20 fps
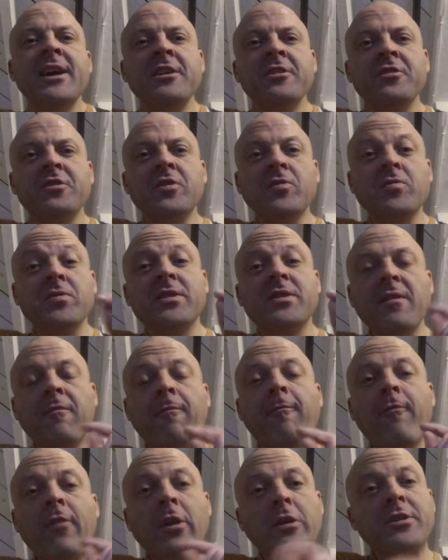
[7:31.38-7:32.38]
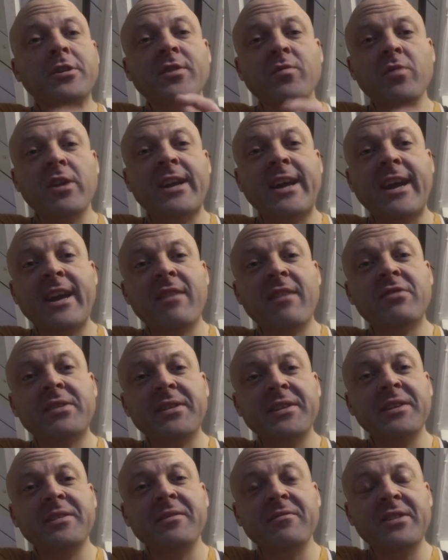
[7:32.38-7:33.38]
This was the first one I ever
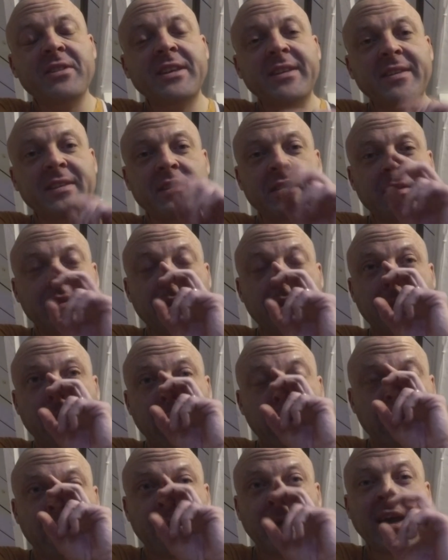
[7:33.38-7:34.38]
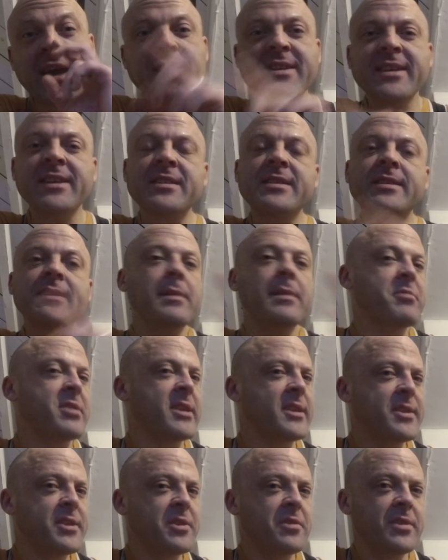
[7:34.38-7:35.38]
did of this, and I did a step
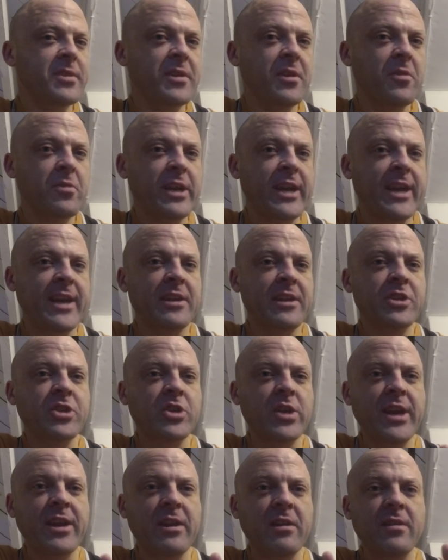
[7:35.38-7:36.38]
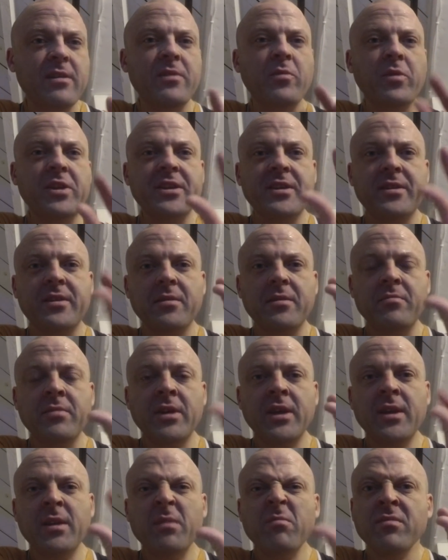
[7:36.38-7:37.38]
test years ago when I had a trainer, and we did the
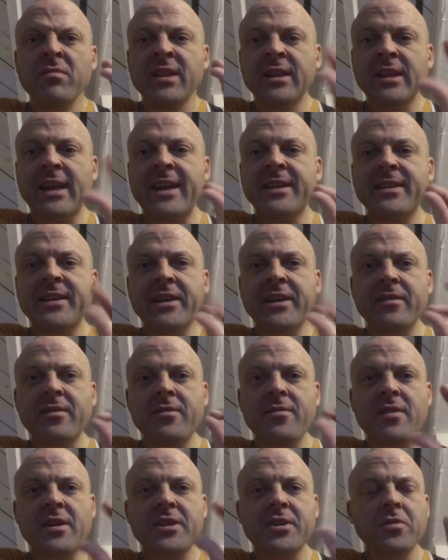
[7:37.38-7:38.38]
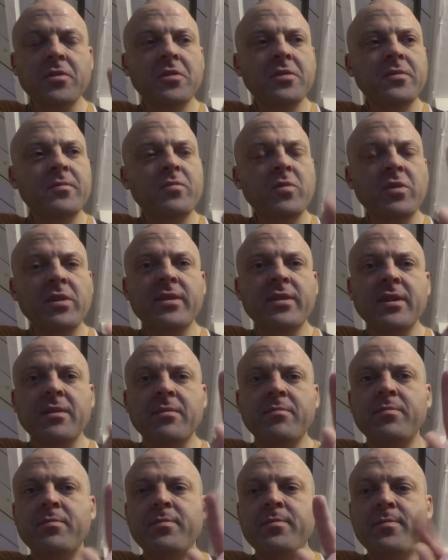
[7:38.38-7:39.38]
lactate threshold with the
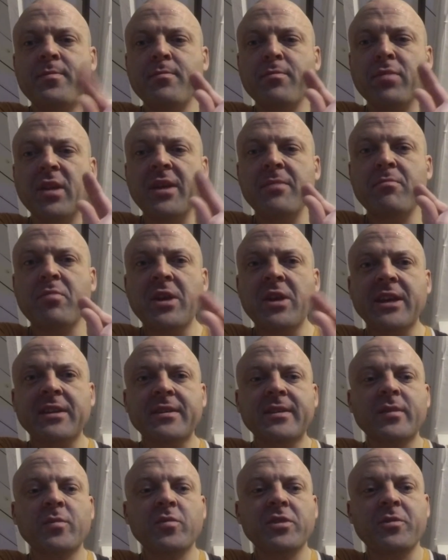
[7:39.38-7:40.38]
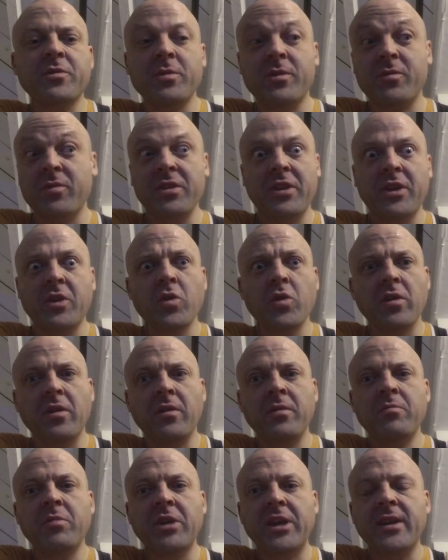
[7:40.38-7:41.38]
blood pricks, which was really
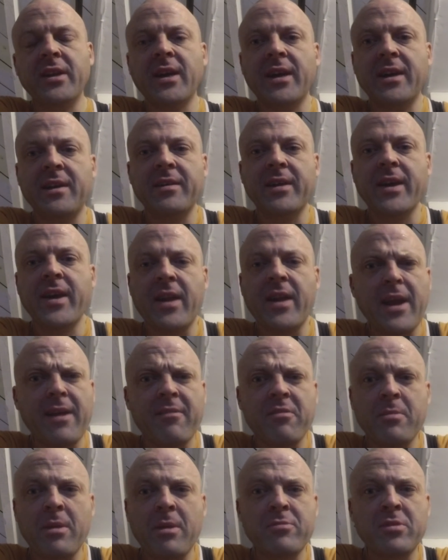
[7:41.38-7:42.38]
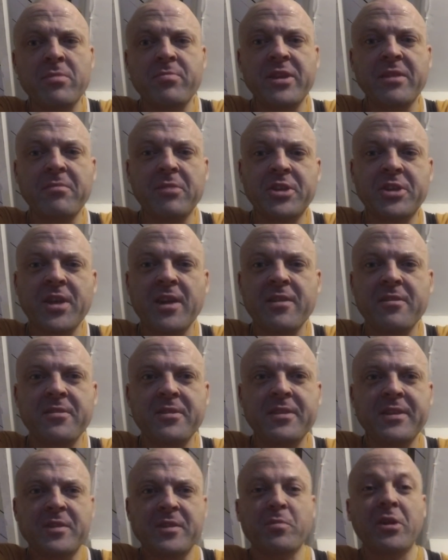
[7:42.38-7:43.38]
cool. But and I remember it being much harder
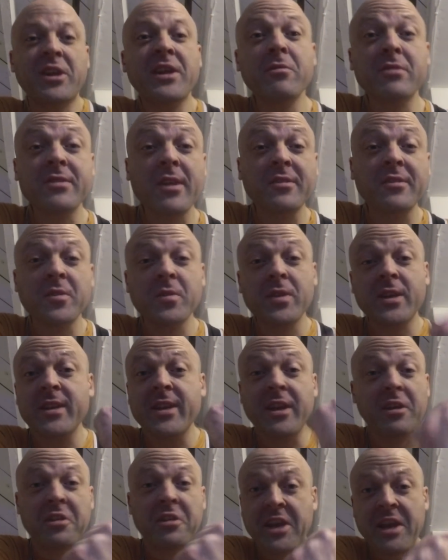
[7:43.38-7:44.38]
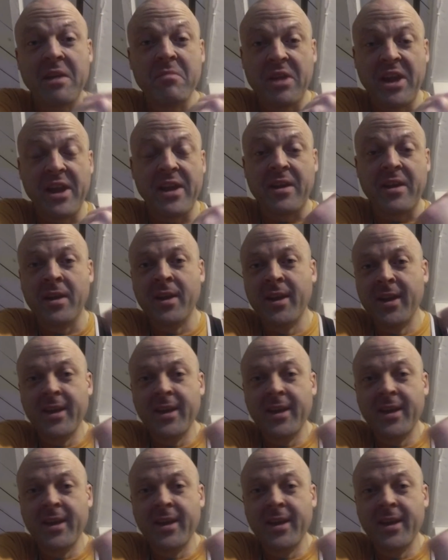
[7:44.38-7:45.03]
than this. But he was also there yelling at me to